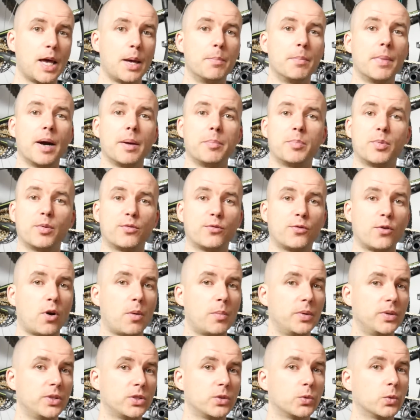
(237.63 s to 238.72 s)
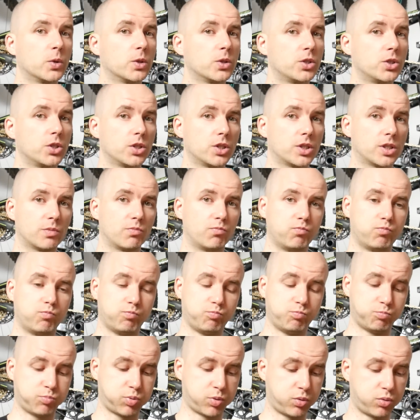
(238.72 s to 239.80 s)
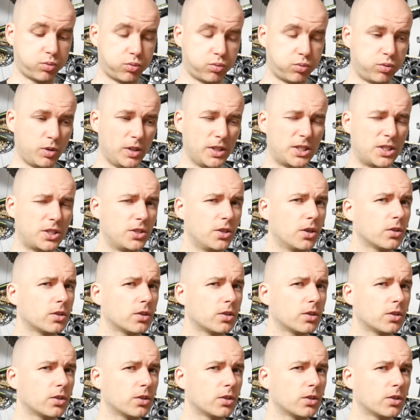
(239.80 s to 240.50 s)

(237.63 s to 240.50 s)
My performance was just, it